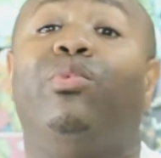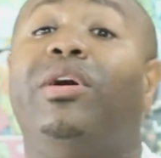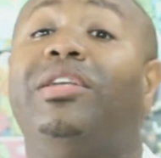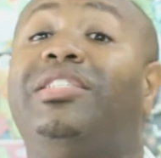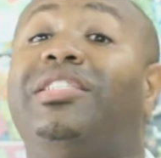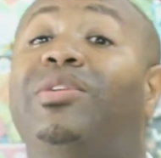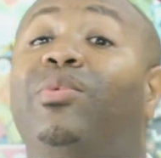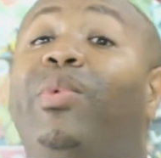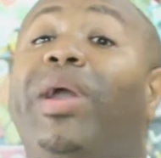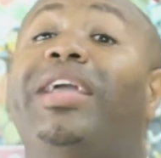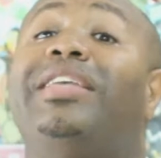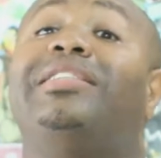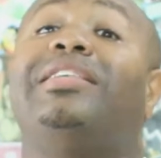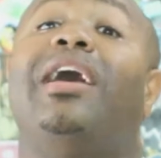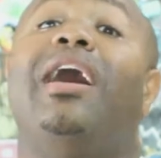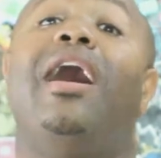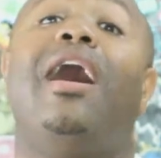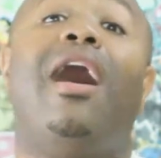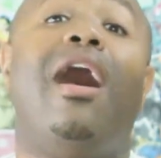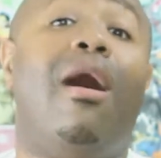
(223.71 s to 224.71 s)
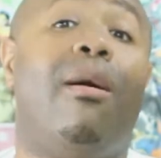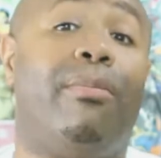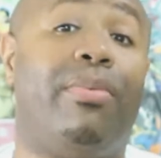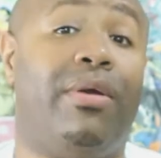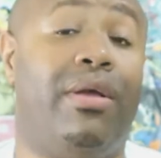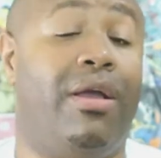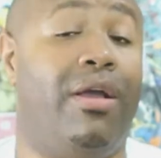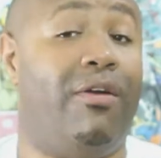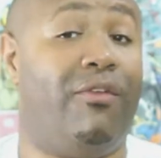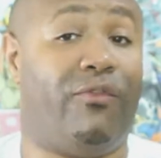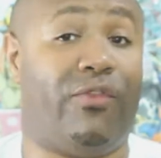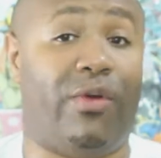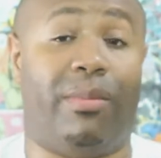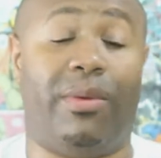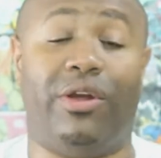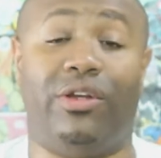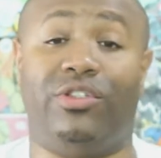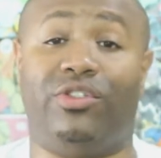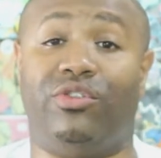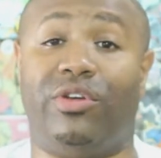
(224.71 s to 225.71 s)
once she wakes up from
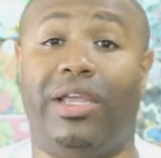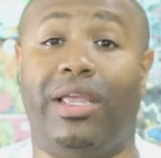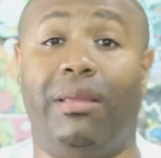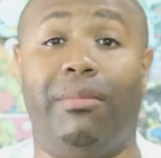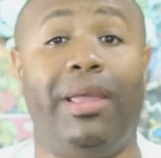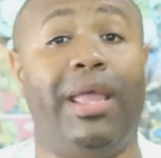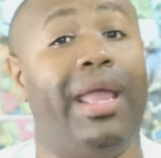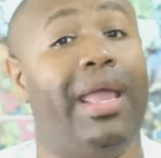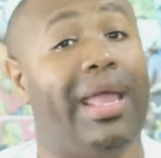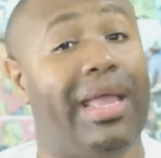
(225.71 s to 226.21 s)
her dream.